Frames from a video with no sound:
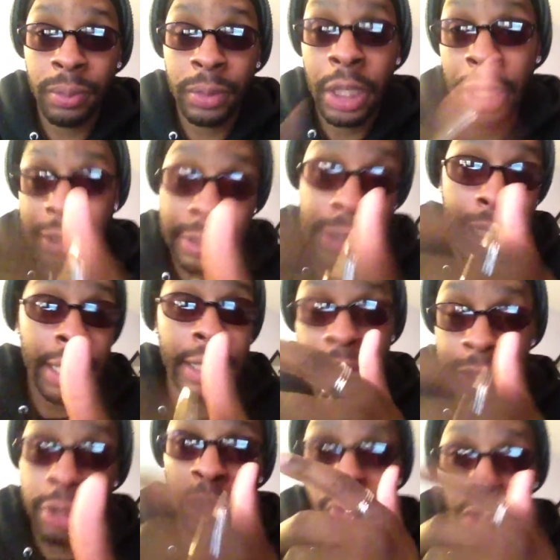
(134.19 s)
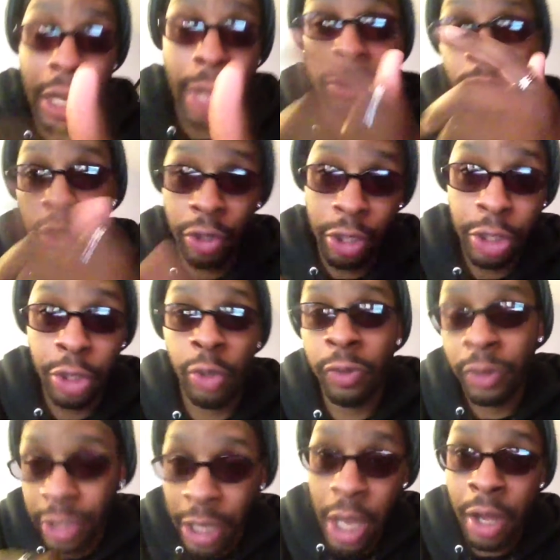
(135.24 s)
Understand? This is what I'm going to do
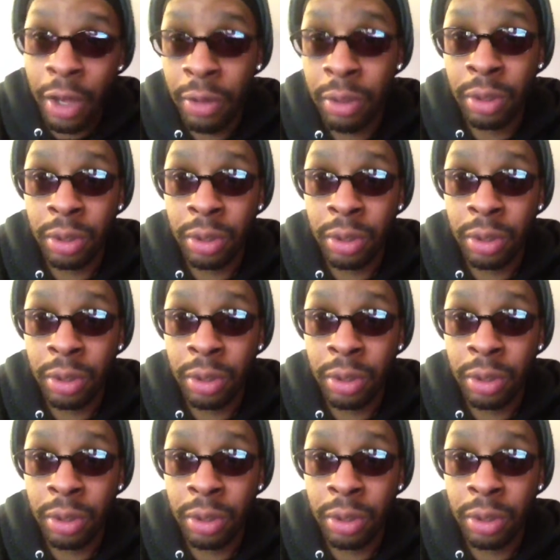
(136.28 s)
for y'all.